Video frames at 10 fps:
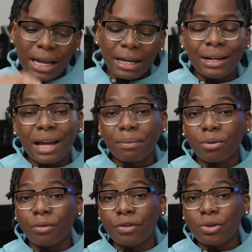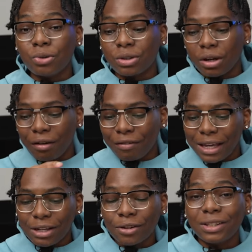in-depth reviews of
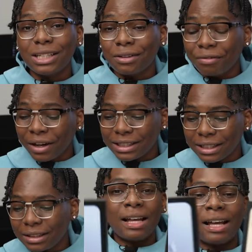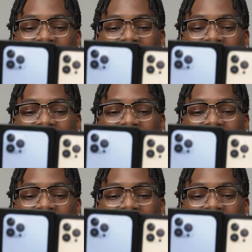each of these devices.